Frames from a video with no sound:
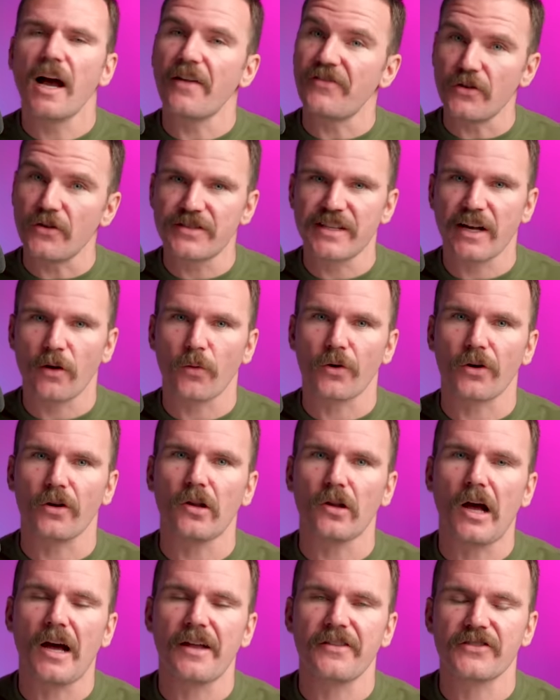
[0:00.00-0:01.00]
I've used that word a
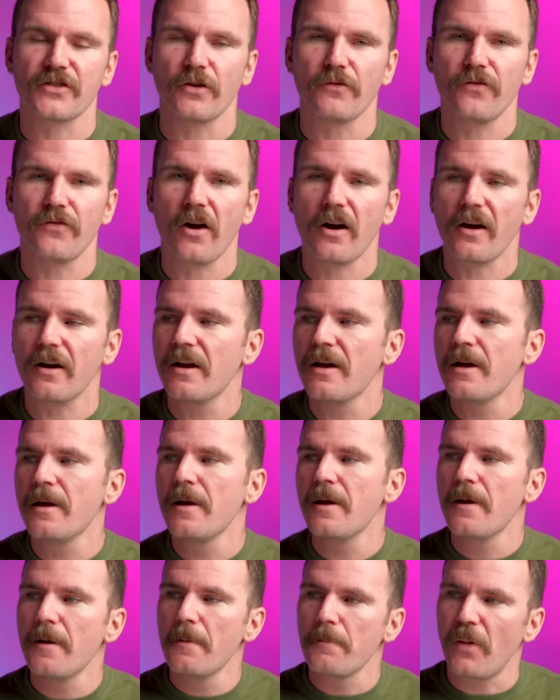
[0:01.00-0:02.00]
lot so far,
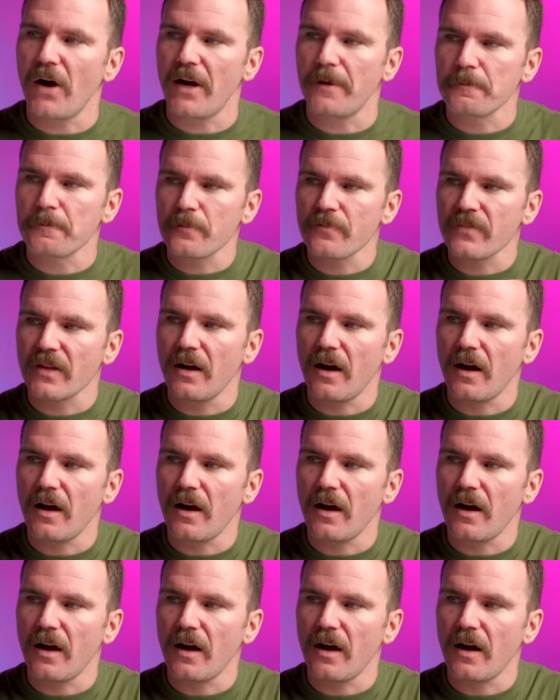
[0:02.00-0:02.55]
but